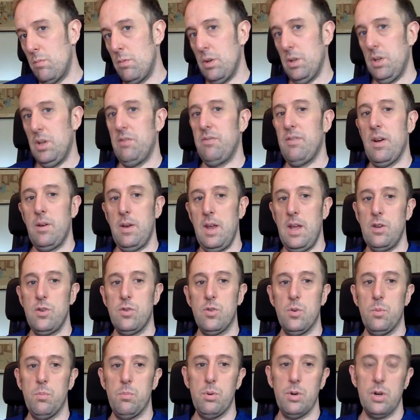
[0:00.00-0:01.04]
really
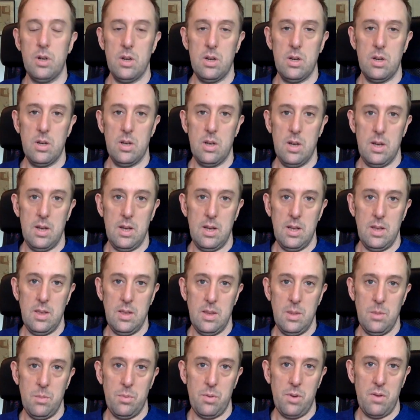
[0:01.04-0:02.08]
foundational book in the
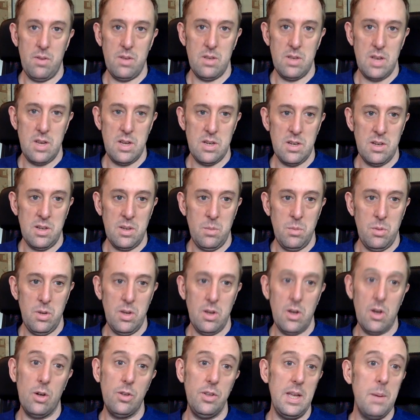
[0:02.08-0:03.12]
improvisation community
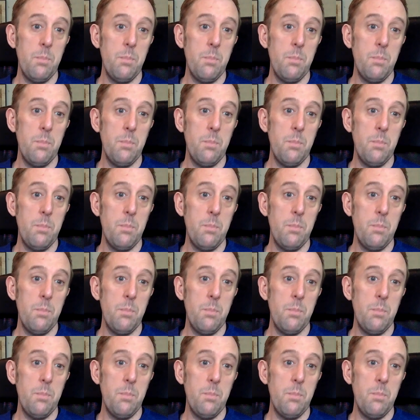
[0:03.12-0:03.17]
called